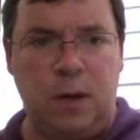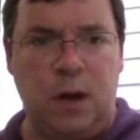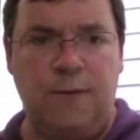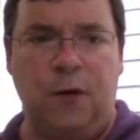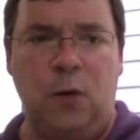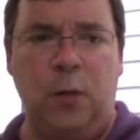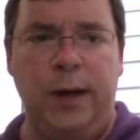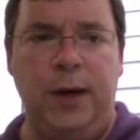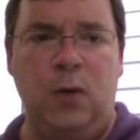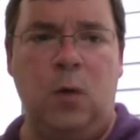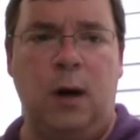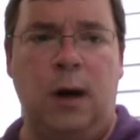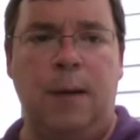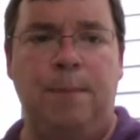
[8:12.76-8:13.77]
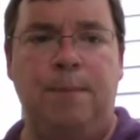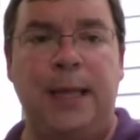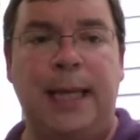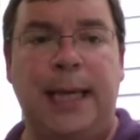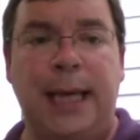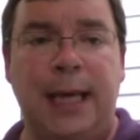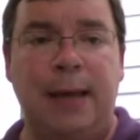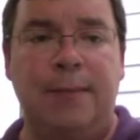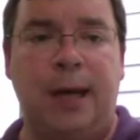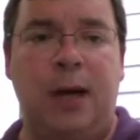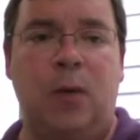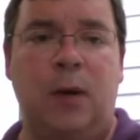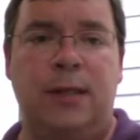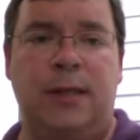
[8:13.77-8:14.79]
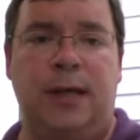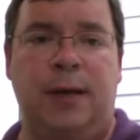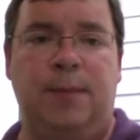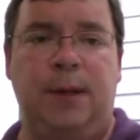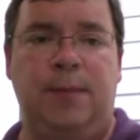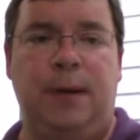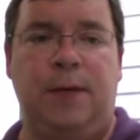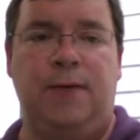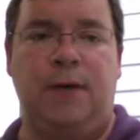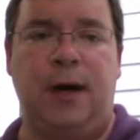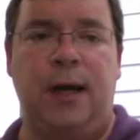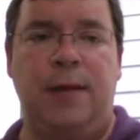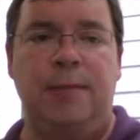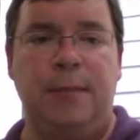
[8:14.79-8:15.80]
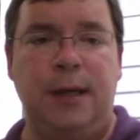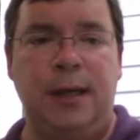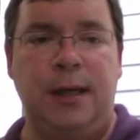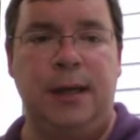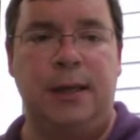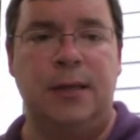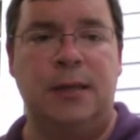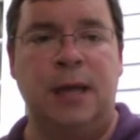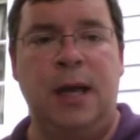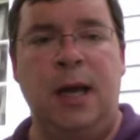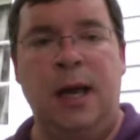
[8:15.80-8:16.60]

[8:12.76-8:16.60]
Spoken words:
for week 1, begin by Wednesday and complete by Friday means